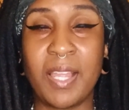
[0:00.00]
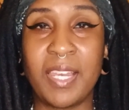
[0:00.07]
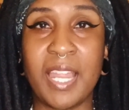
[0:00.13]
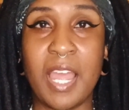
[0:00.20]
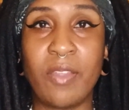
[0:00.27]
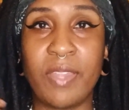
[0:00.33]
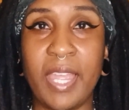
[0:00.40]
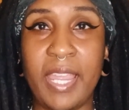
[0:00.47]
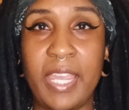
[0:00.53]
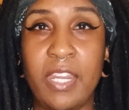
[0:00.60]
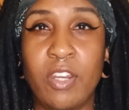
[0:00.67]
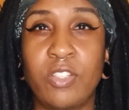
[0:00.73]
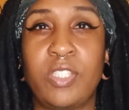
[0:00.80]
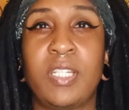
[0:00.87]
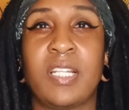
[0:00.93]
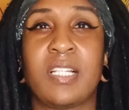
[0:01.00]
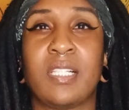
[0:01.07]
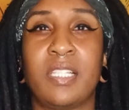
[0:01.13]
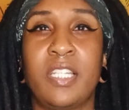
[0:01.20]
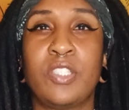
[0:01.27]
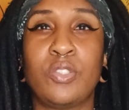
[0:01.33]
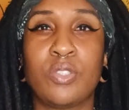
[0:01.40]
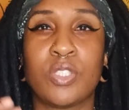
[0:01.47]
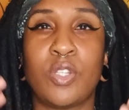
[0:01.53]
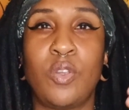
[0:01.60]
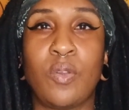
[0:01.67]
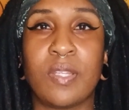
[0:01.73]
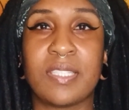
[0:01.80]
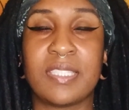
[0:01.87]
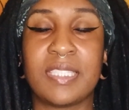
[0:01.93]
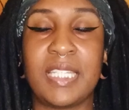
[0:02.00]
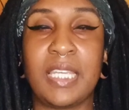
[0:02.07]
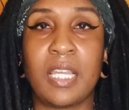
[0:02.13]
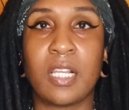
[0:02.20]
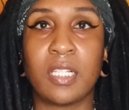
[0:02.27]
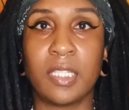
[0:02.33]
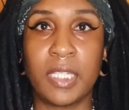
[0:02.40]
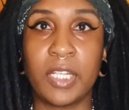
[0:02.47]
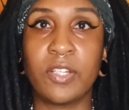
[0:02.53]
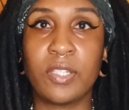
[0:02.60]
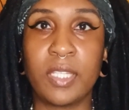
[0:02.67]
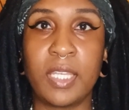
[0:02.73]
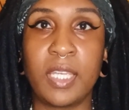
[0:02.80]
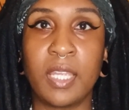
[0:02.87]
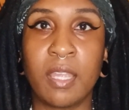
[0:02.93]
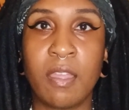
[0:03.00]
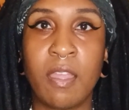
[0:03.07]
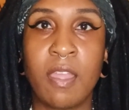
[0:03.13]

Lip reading: allow that energy to cleanse you so you can see clearly.